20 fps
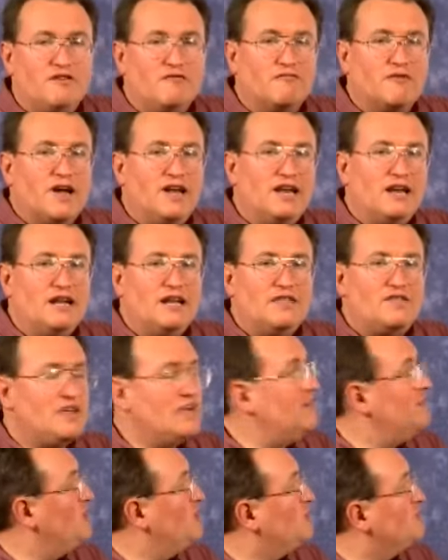if you've read
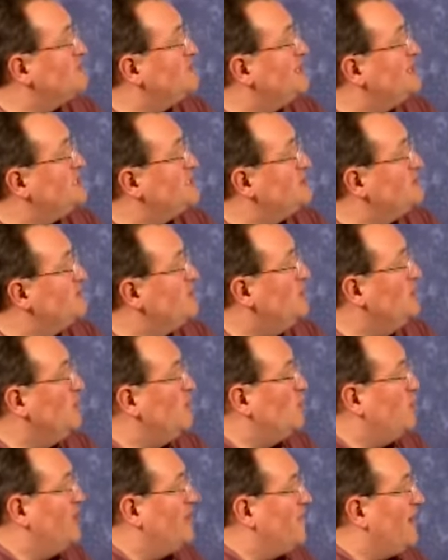anything in the Old Testament.
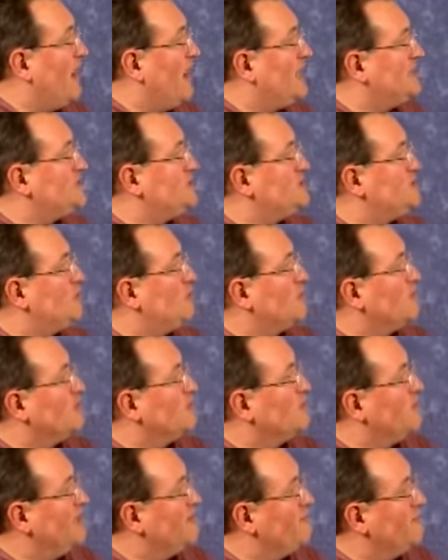We have
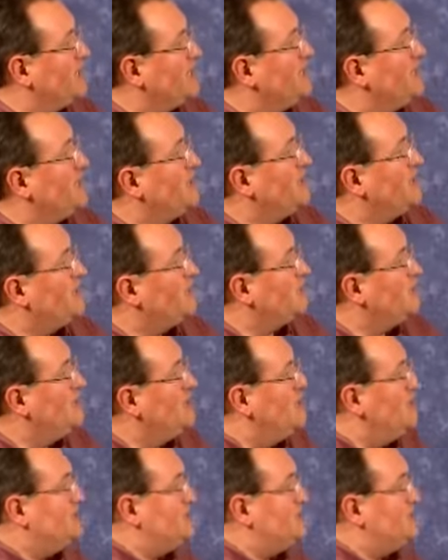Hatzor, we have Megiddo,